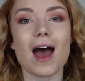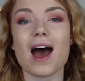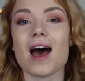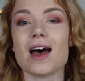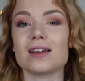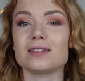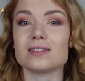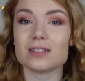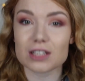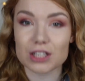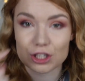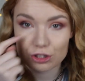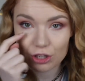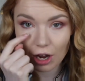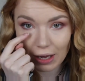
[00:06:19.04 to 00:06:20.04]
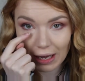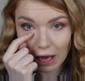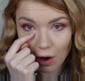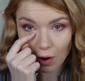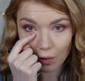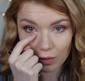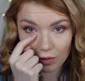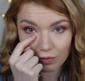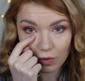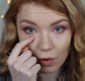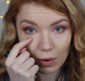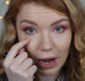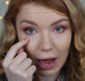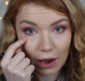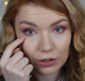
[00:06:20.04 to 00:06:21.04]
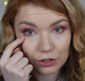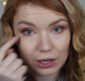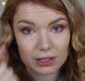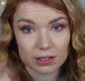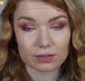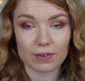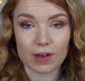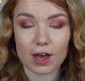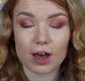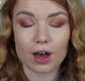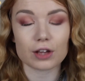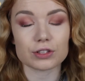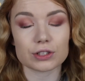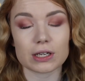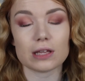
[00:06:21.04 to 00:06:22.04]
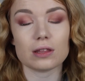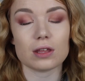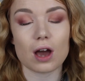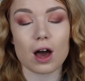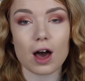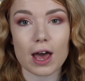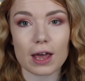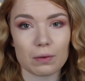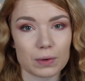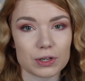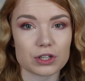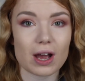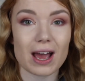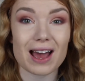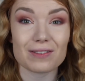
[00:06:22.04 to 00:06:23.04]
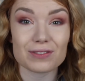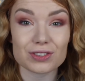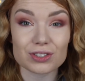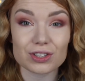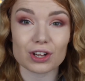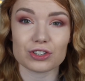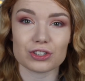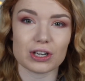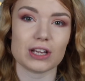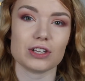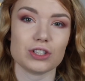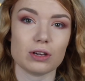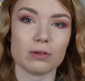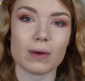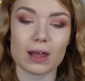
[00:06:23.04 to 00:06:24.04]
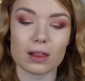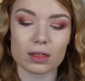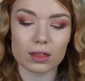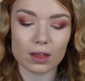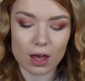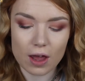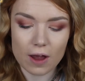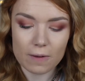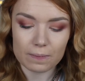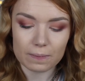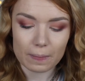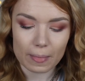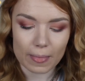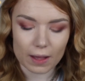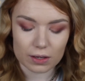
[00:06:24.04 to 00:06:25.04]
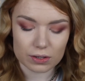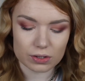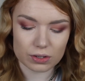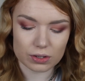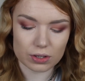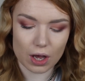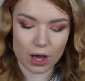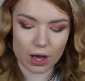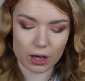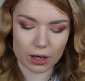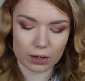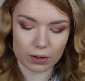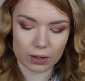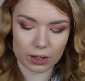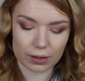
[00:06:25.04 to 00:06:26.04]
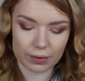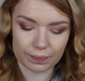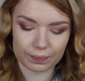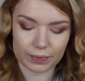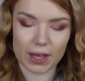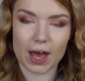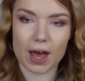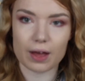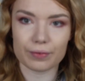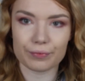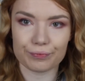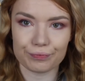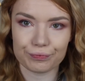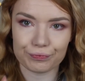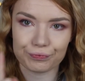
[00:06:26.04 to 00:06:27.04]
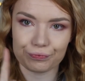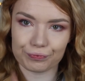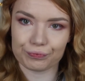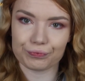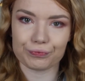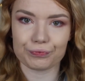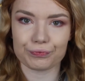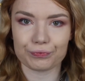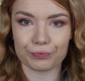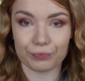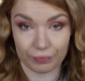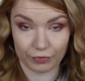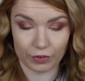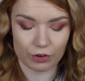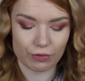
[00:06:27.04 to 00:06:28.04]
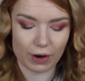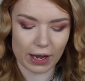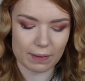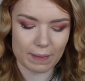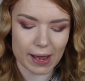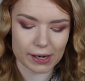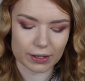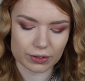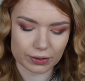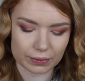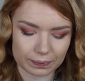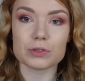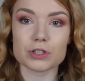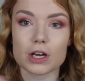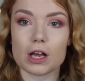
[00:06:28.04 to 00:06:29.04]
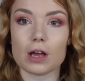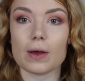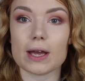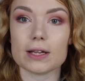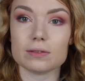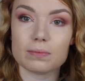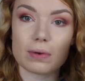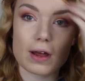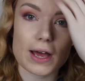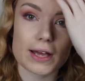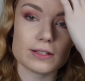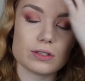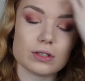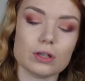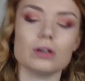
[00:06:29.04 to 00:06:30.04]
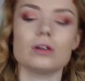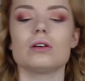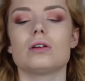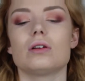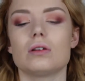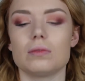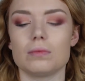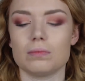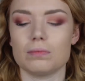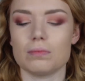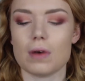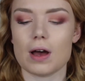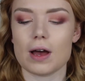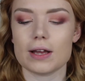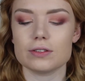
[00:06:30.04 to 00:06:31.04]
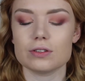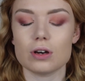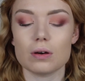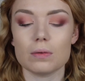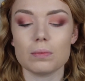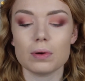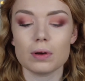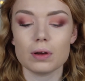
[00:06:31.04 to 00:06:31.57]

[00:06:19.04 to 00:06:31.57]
and you don't get all the fallout and transfer underneath the eye, which I have such an issue with. So yeah, recommend. I'm just gonna go ahead and apply it to my top,